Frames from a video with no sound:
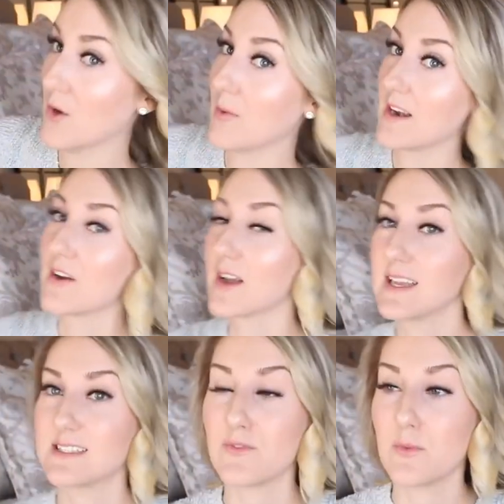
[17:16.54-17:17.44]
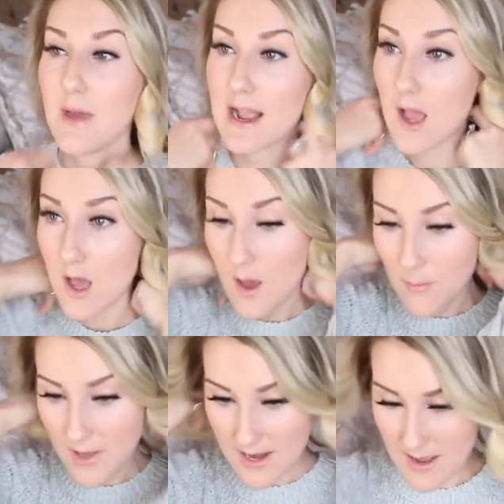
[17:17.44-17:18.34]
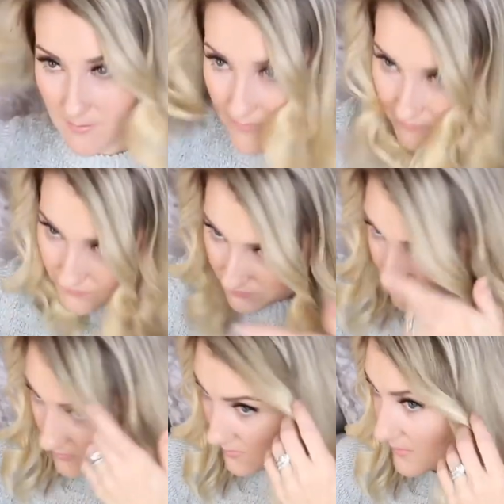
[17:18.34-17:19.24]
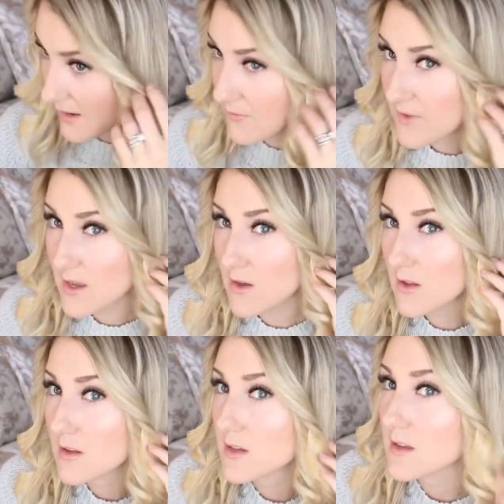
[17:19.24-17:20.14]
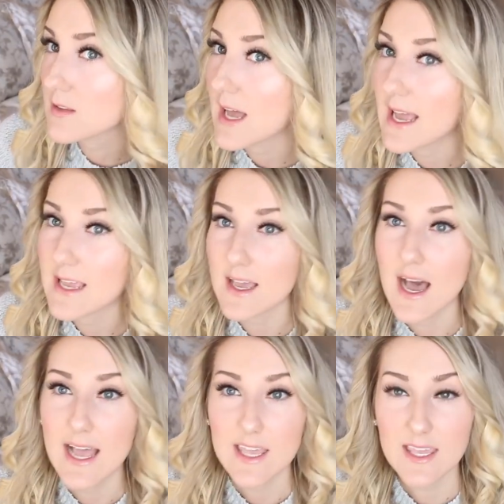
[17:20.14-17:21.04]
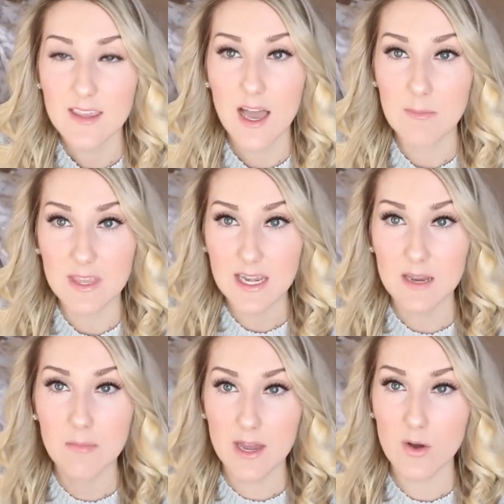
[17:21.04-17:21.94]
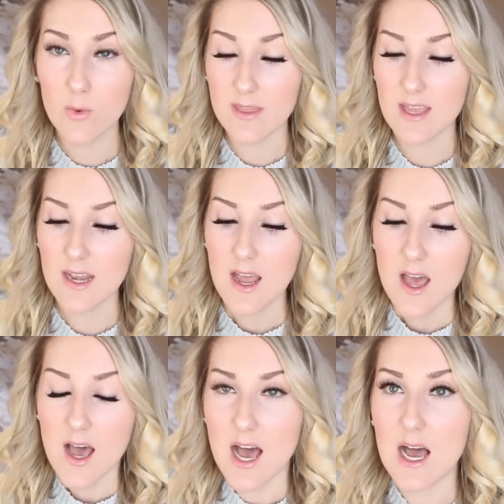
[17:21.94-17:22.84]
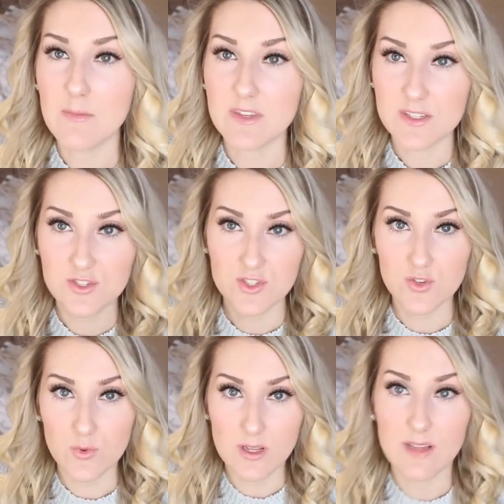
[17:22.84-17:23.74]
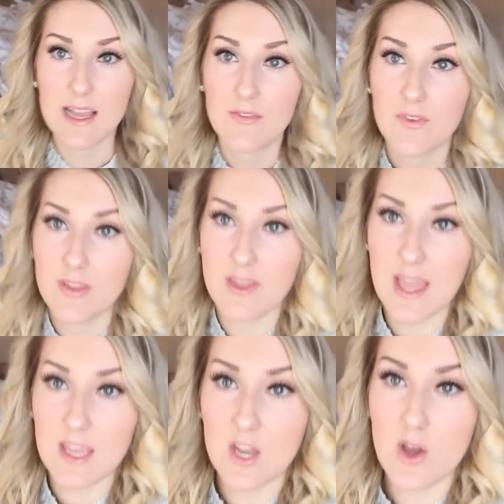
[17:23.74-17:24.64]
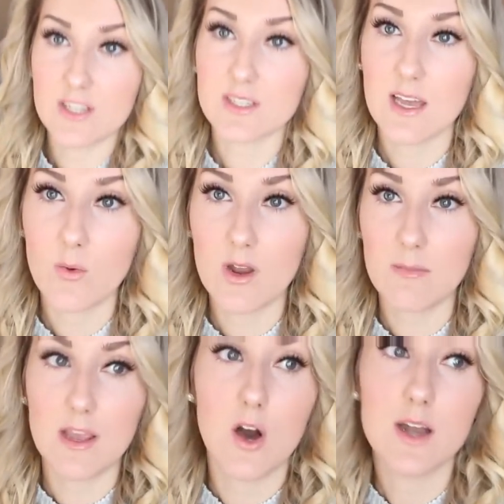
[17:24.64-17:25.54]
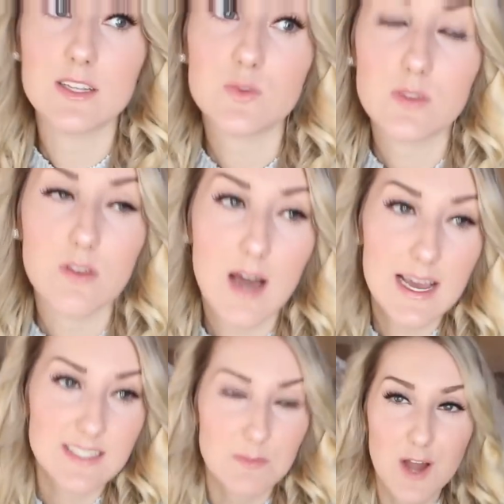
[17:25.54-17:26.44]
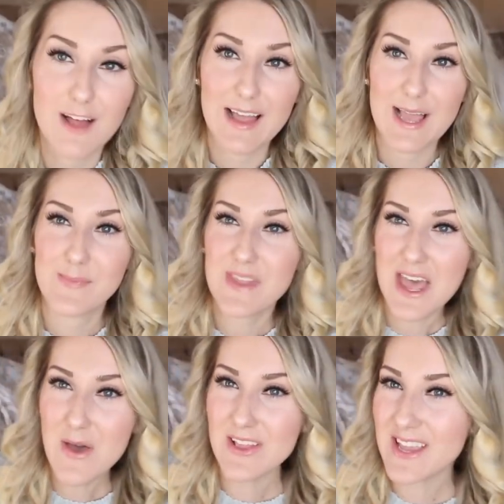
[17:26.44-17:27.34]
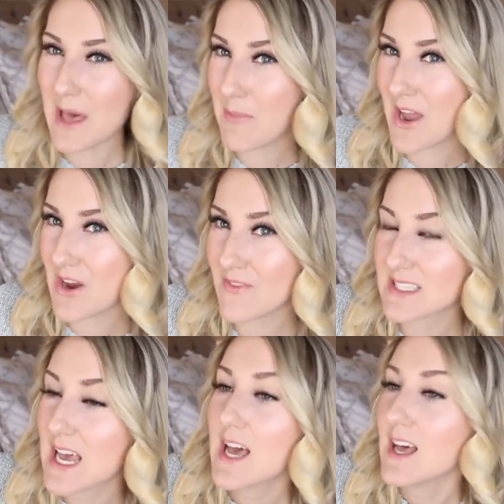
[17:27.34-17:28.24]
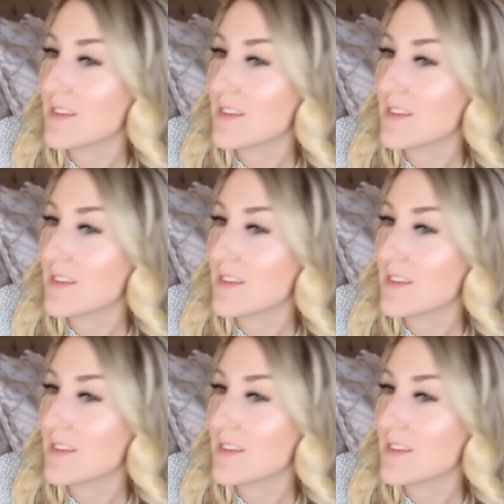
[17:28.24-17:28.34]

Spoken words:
hope. I don't know, I can't see it from the back. But I feel like I'm getting better with it. This is just a real life thing, you know, I just kind of want to be honest with you guys. I'm not like, oh, look how perfect.